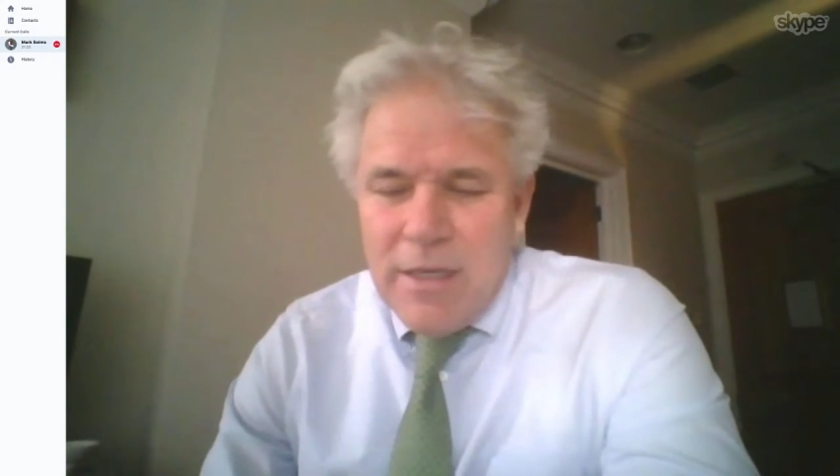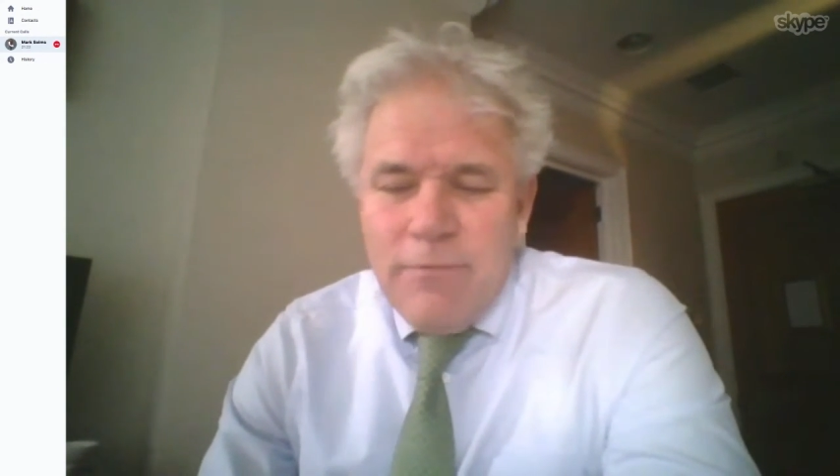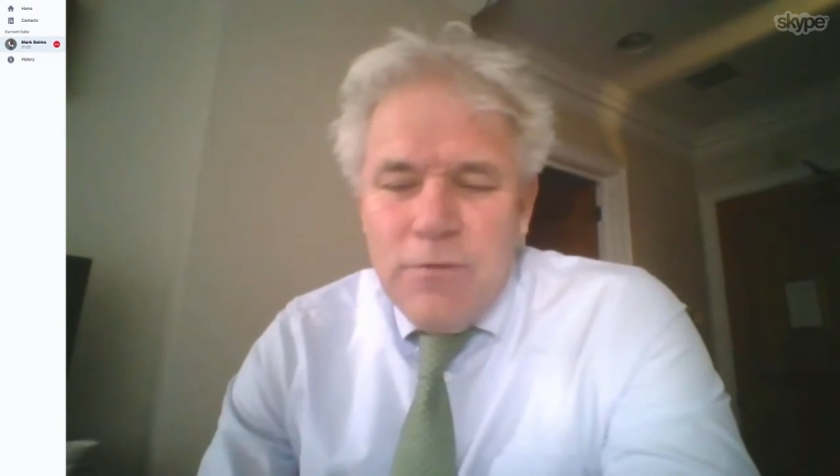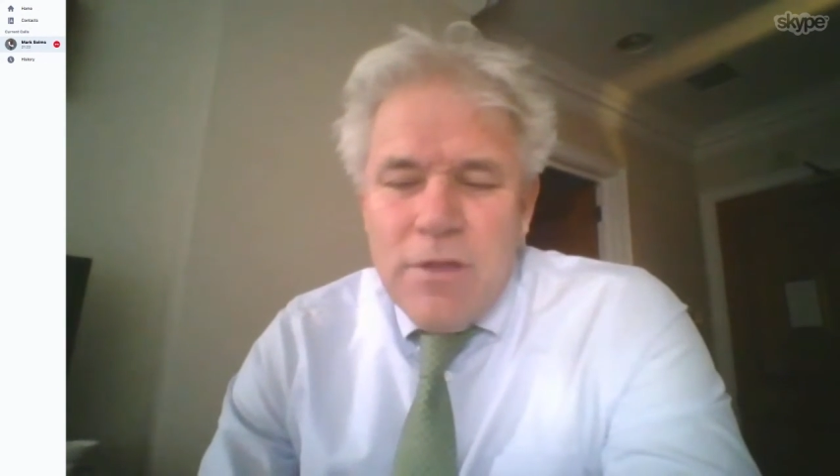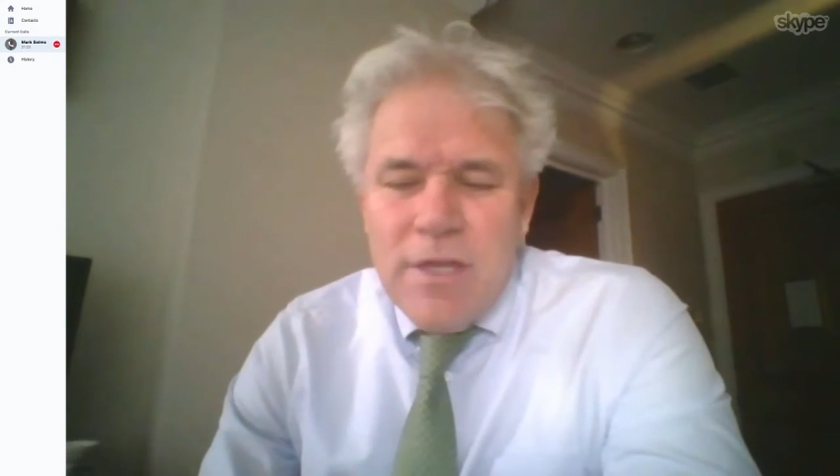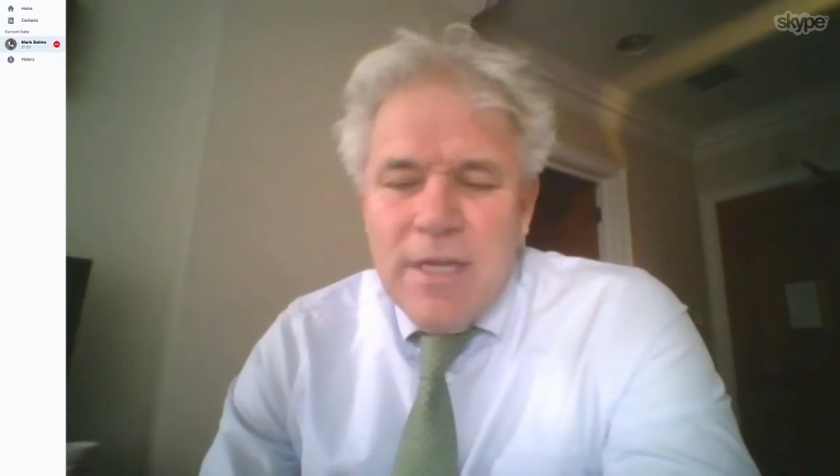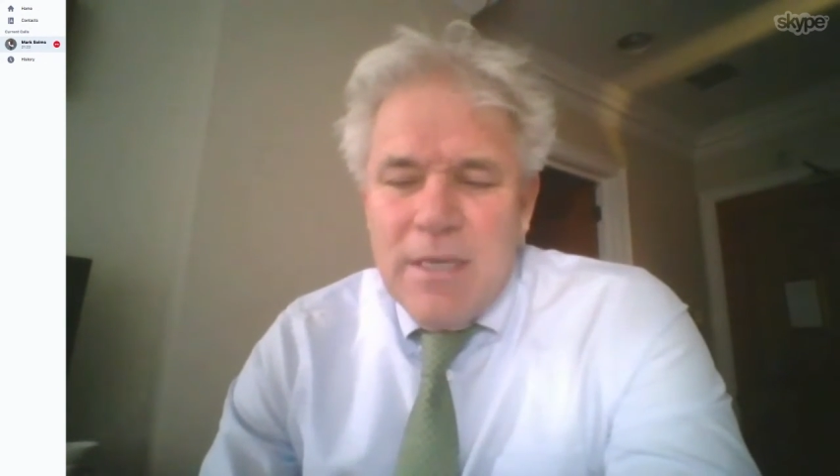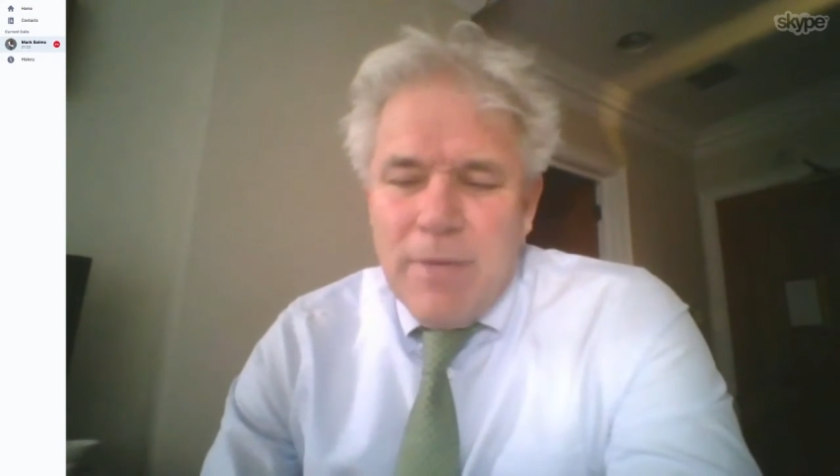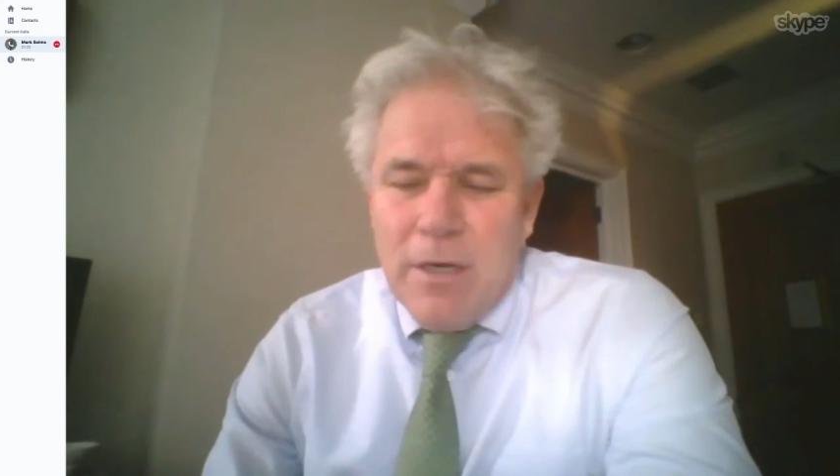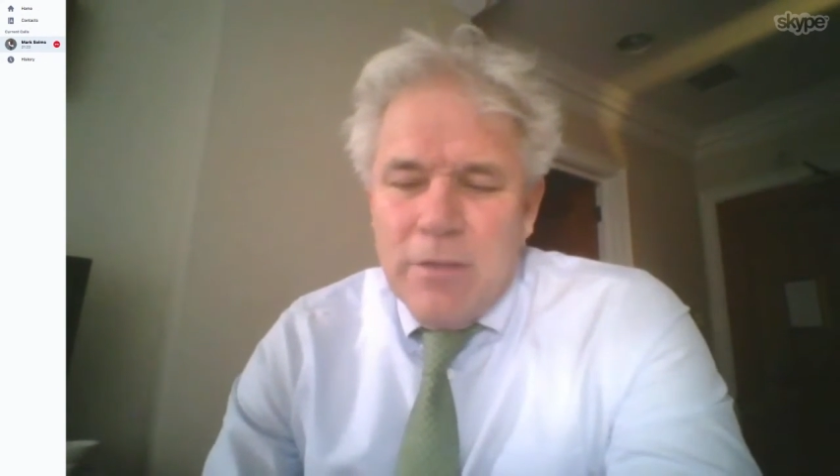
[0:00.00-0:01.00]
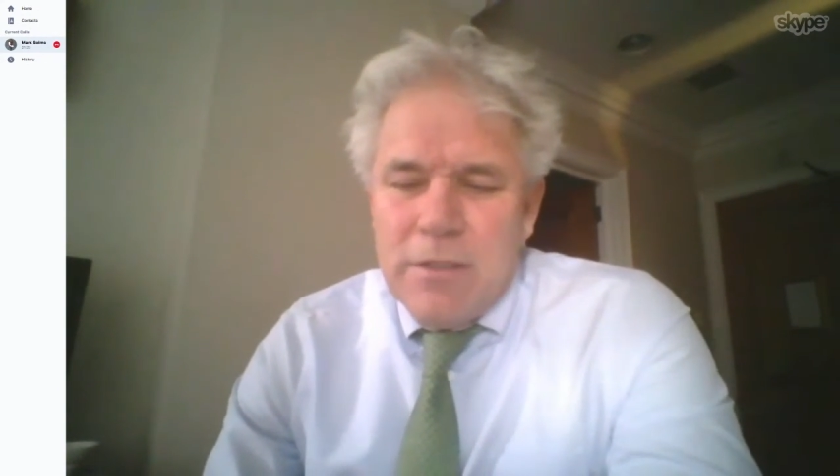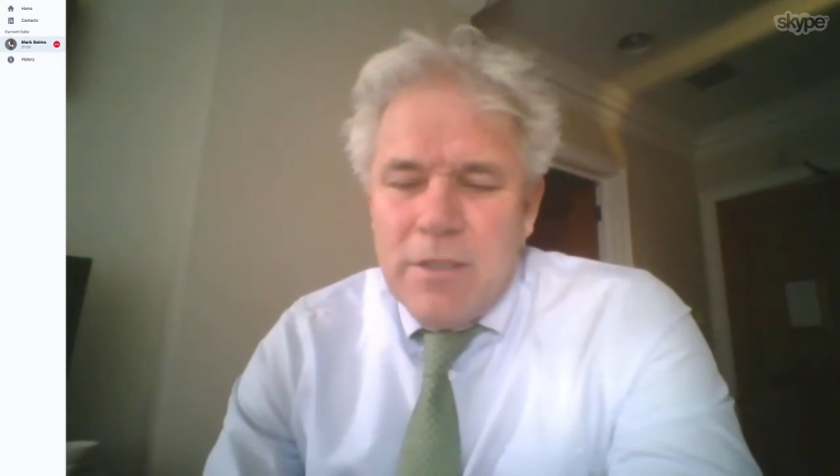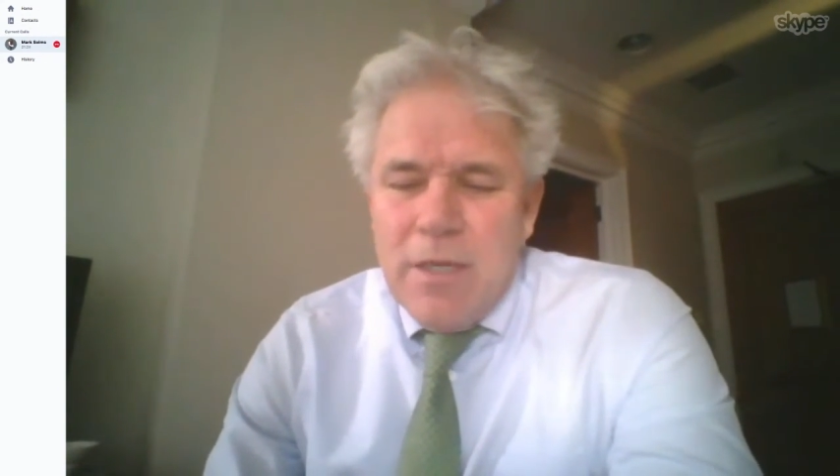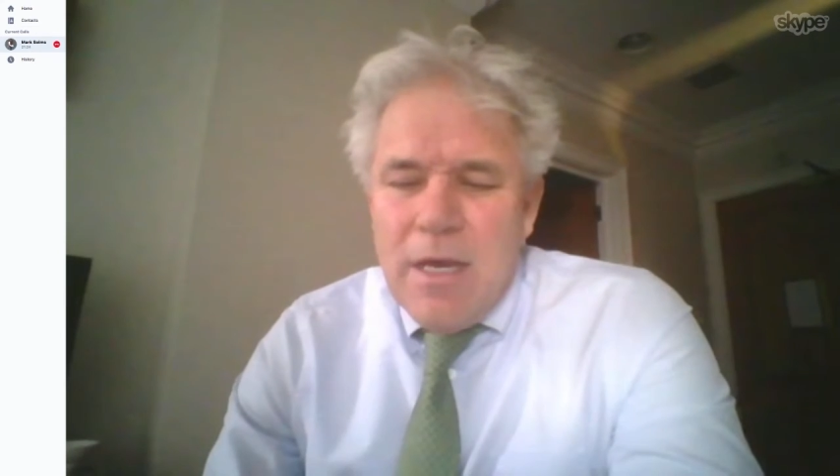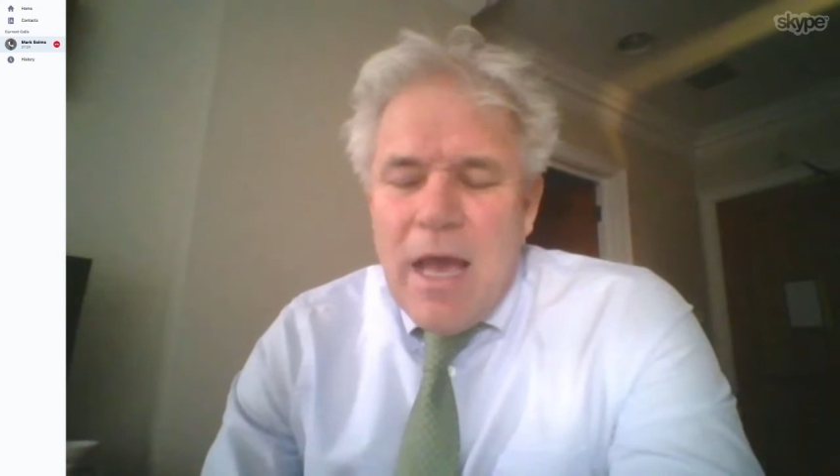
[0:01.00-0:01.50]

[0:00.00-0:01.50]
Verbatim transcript: If you think about it,